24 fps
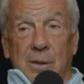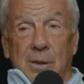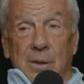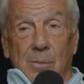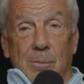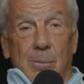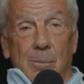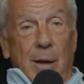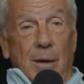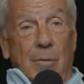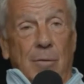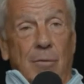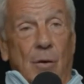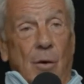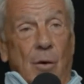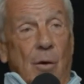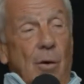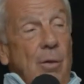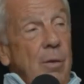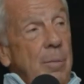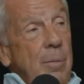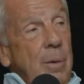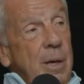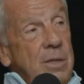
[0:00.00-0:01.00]
by
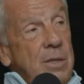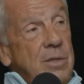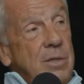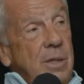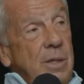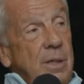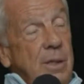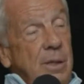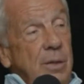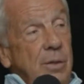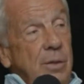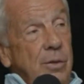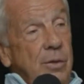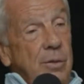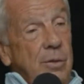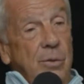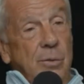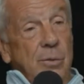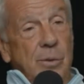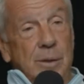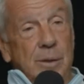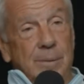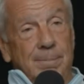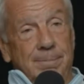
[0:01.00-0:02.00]
far the best thing to
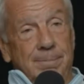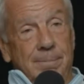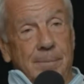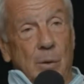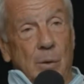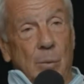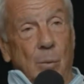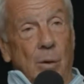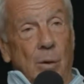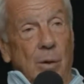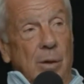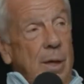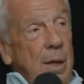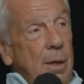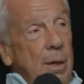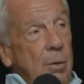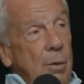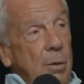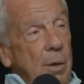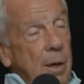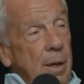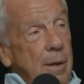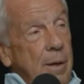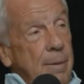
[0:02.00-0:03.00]
do, and it worked out
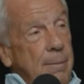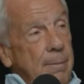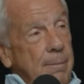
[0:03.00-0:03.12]
okay.